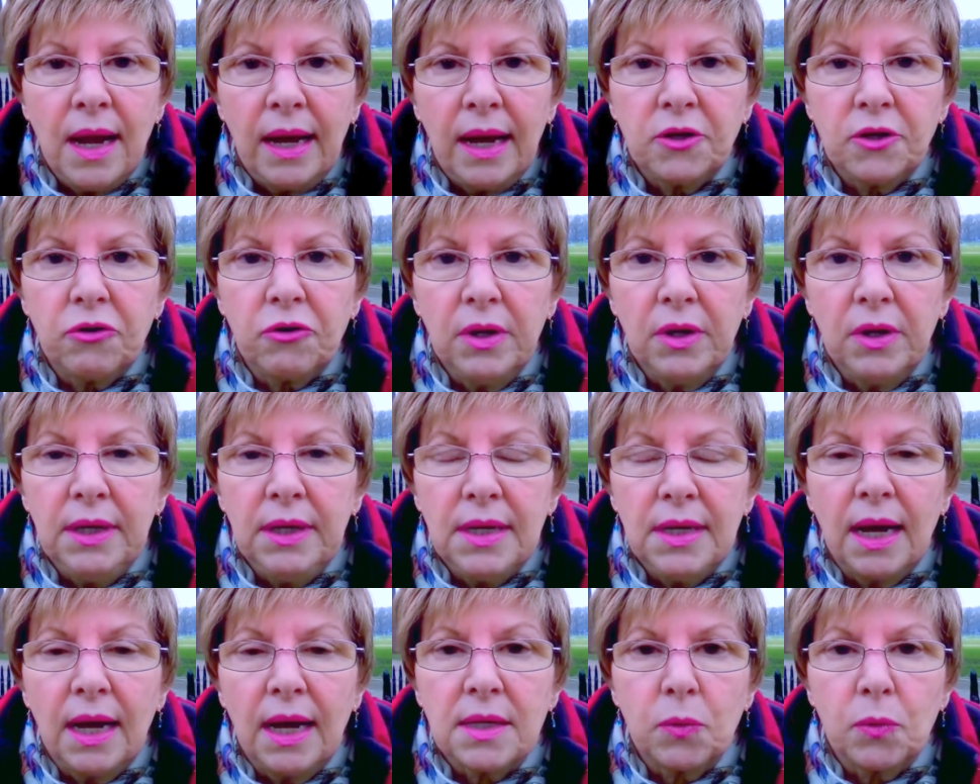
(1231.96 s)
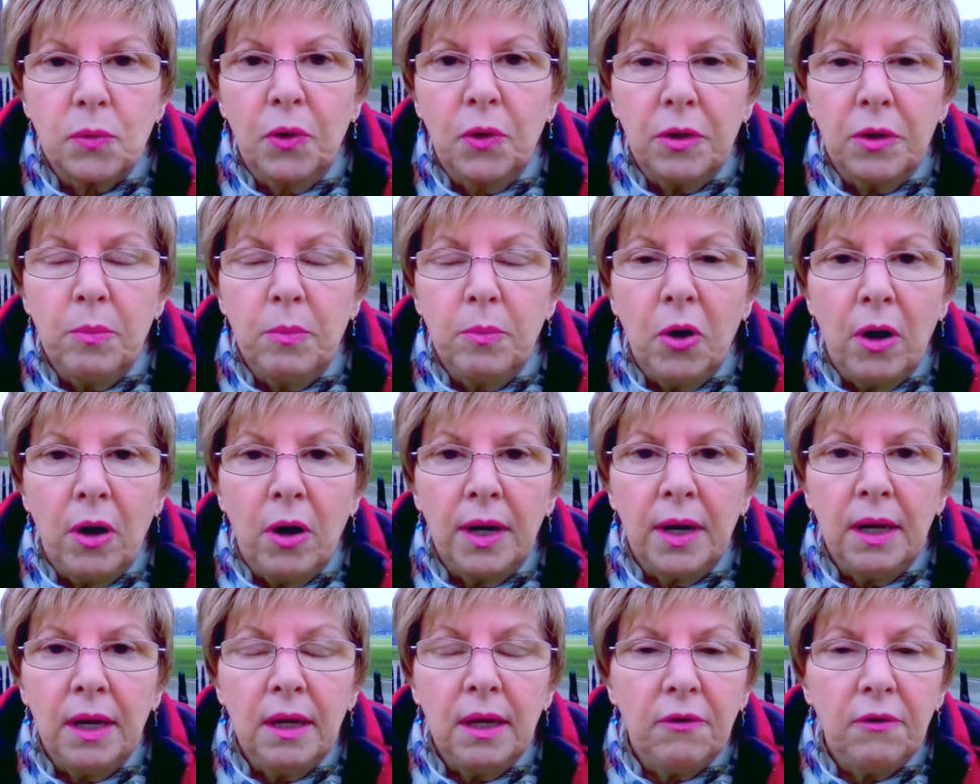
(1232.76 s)
naturally does with the
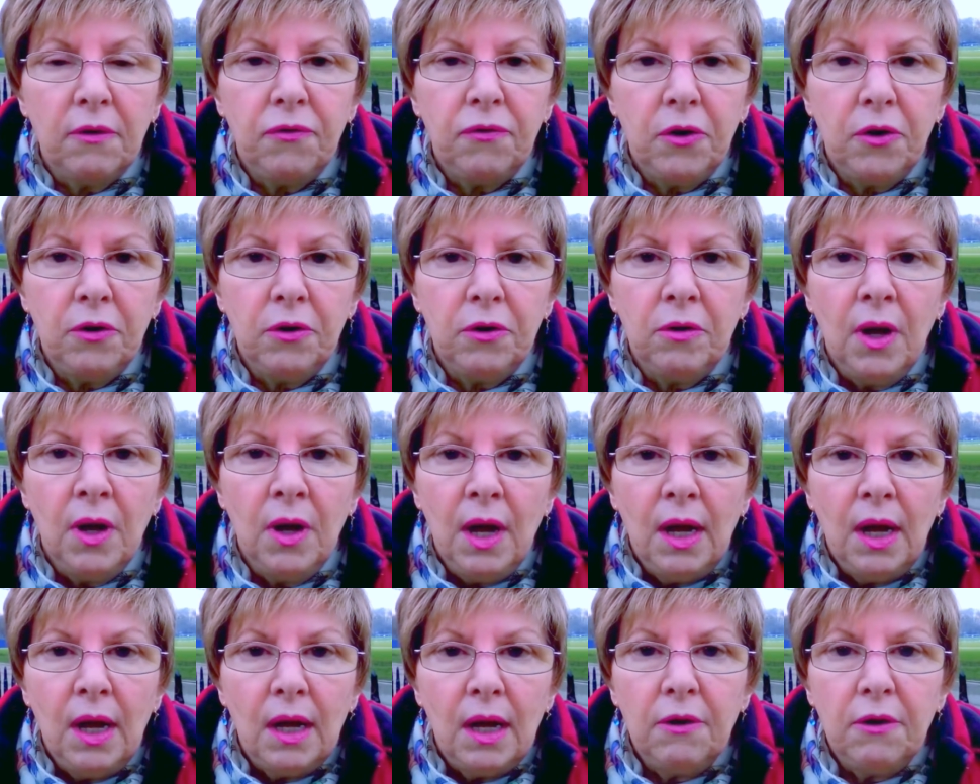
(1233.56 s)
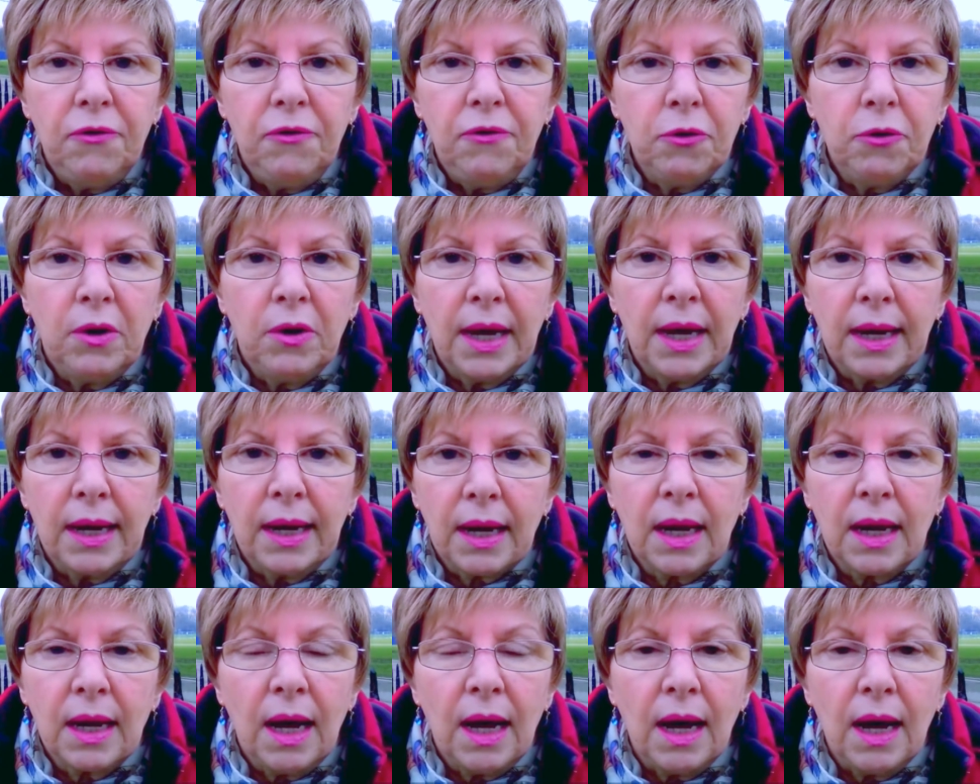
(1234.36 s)
body. If you
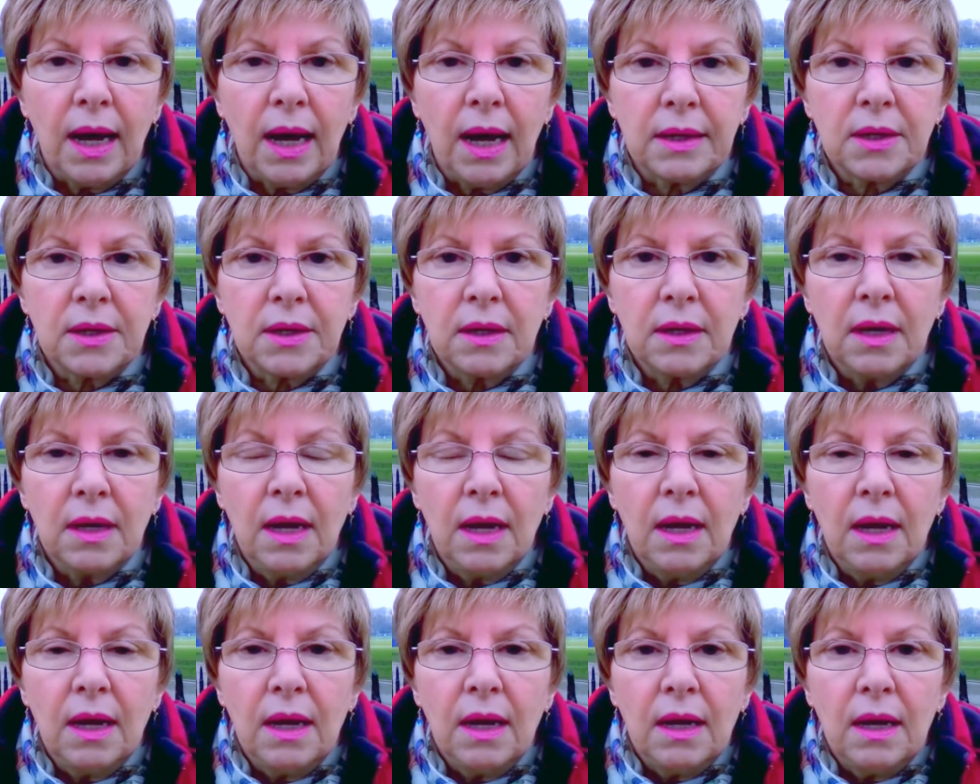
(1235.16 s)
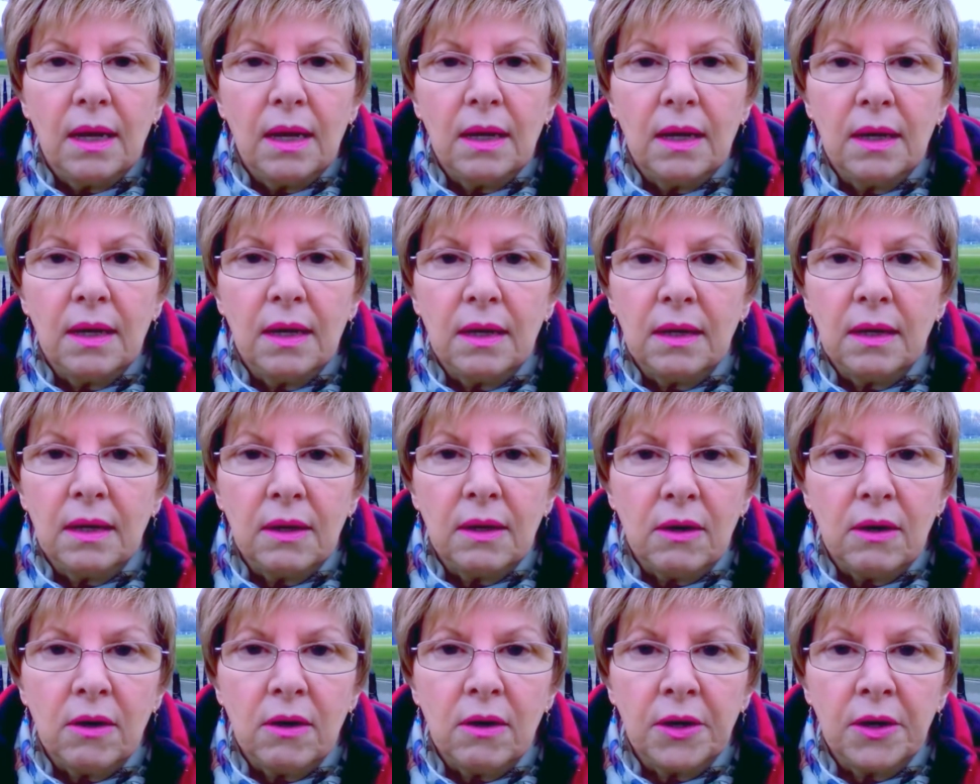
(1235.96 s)
get a cut
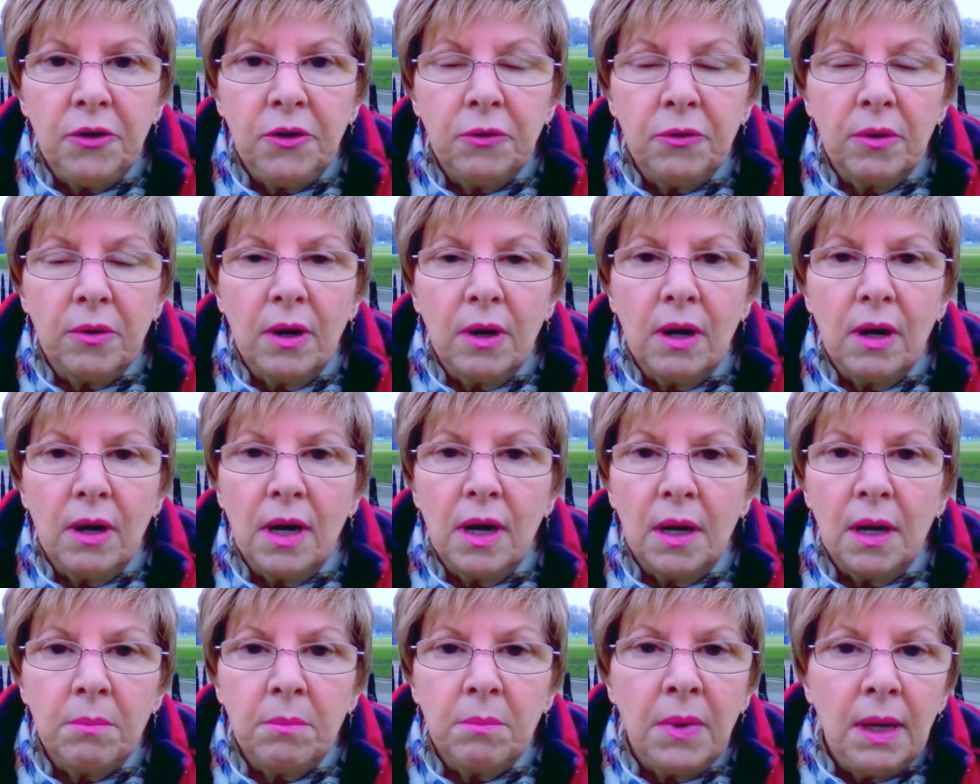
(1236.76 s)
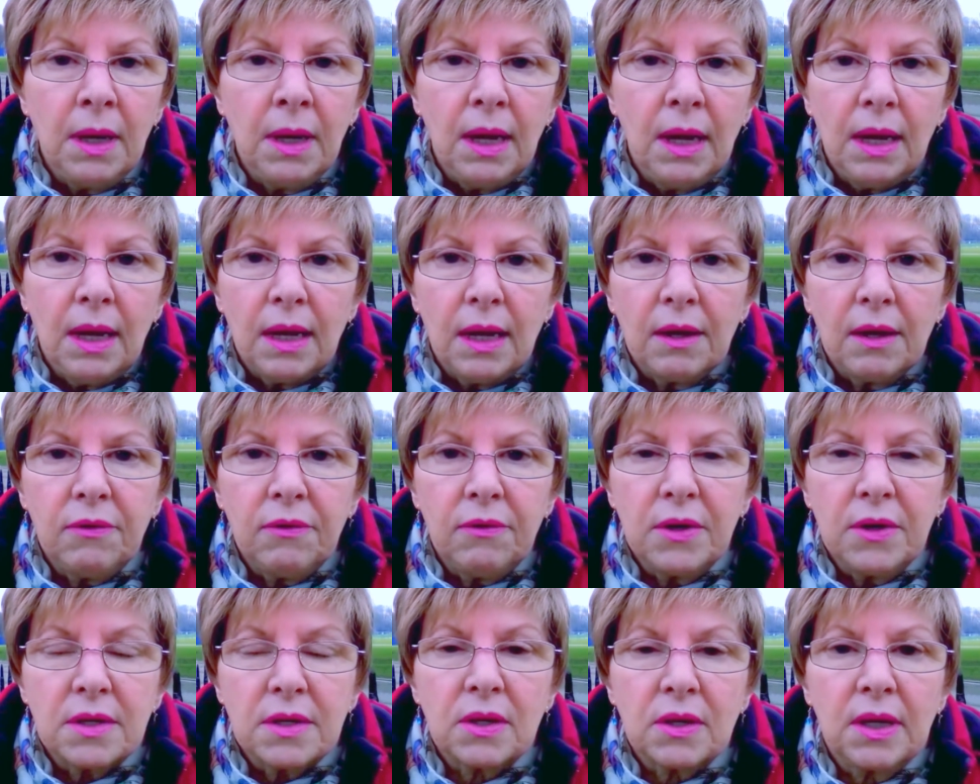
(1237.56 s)
on your arm,
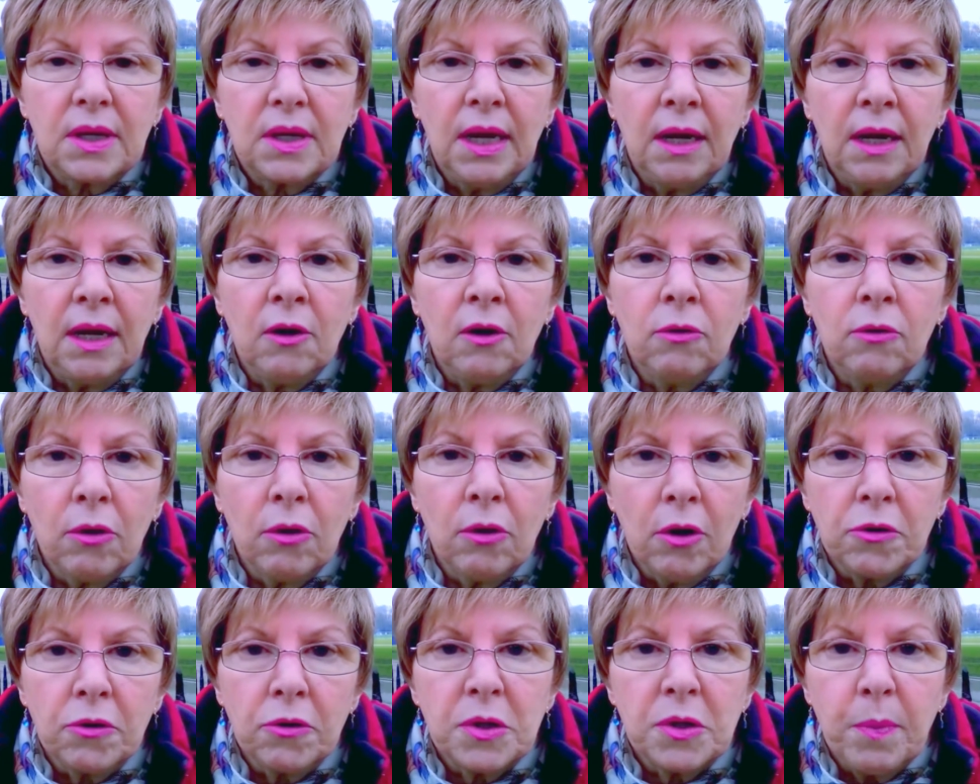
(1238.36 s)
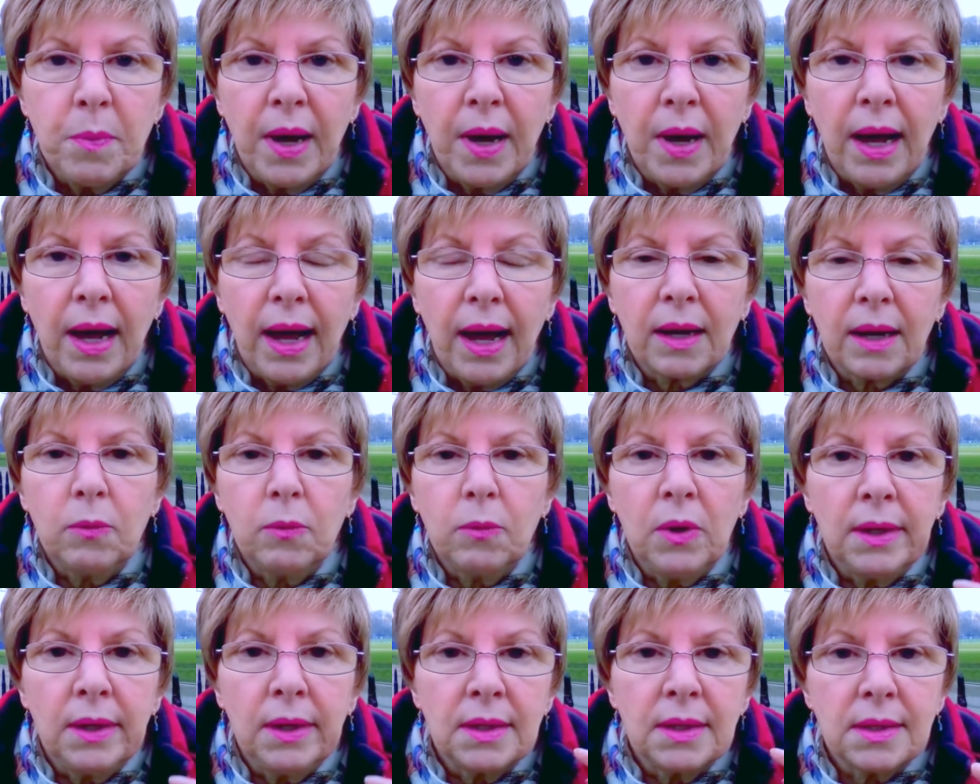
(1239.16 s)
the skin grows back.
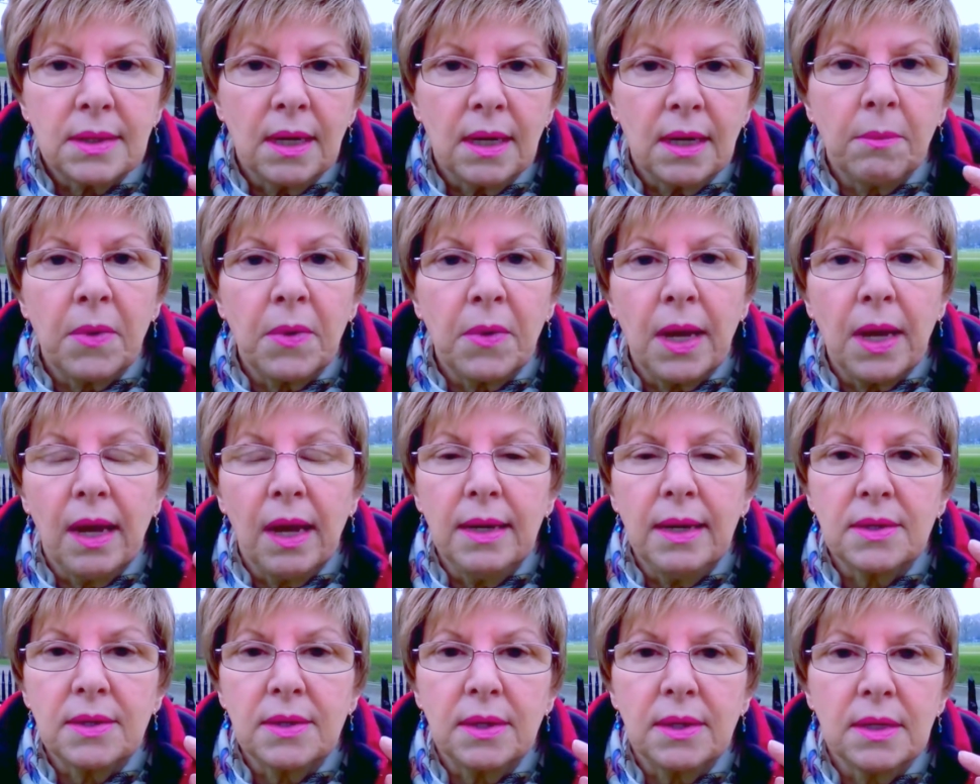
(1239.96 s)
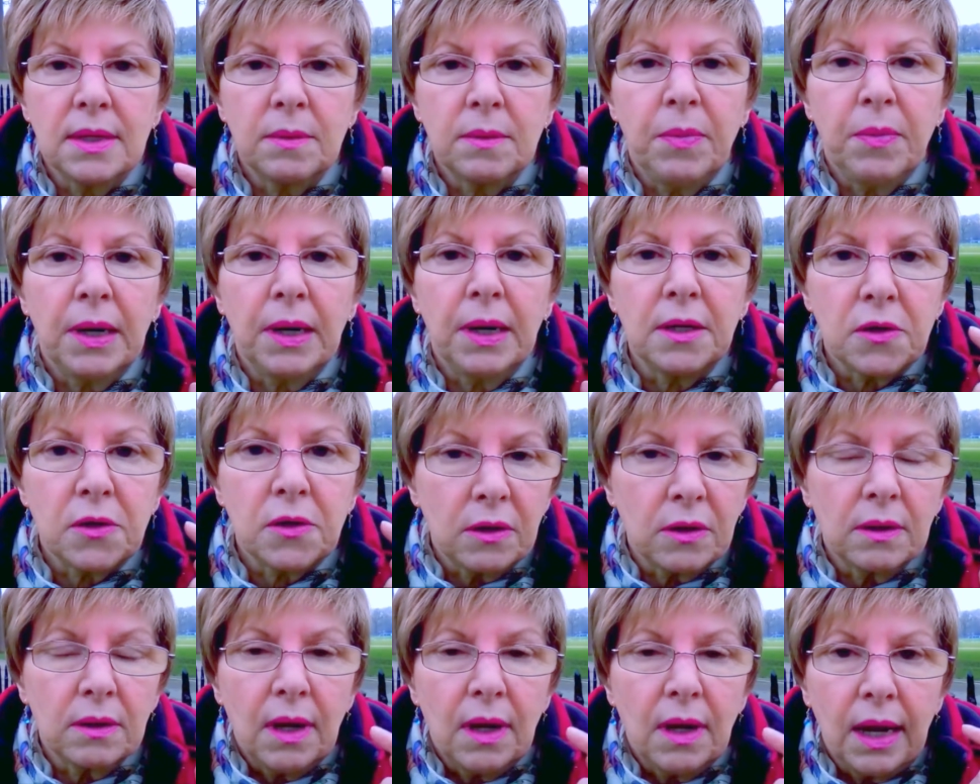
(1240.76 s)
In some cases,
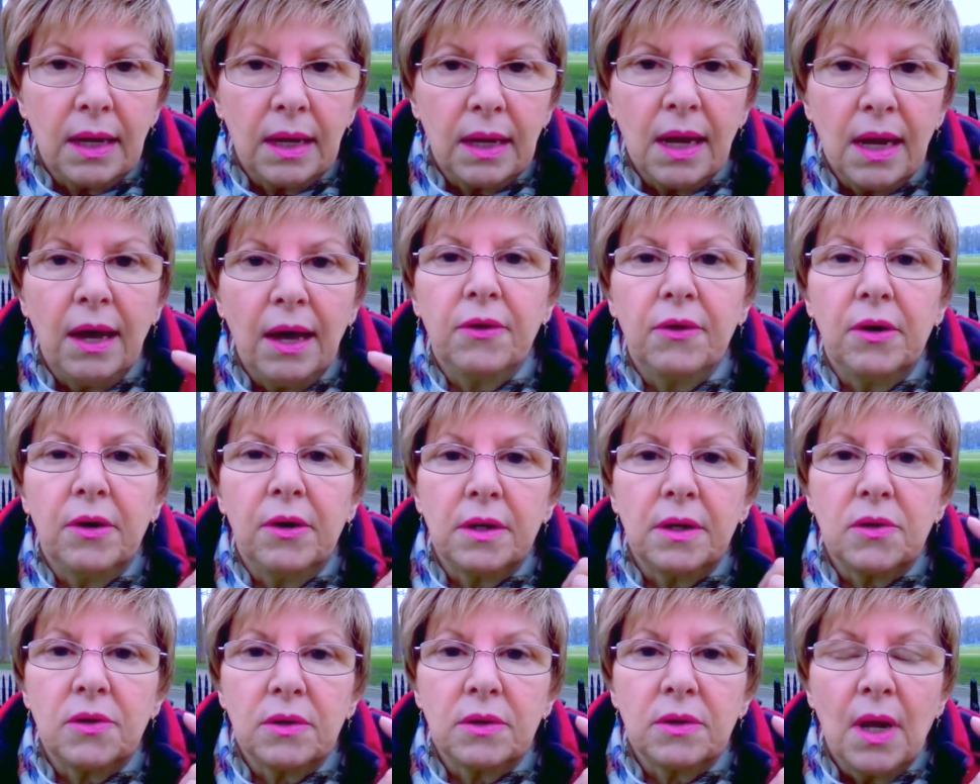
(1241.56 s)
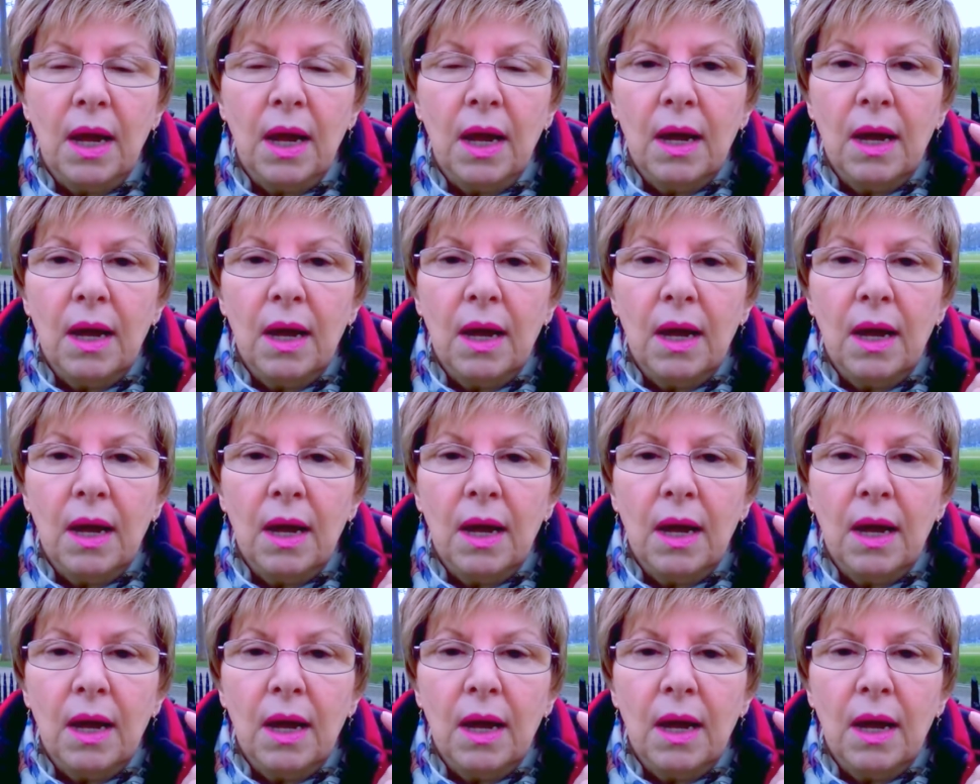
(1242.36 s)
but I gather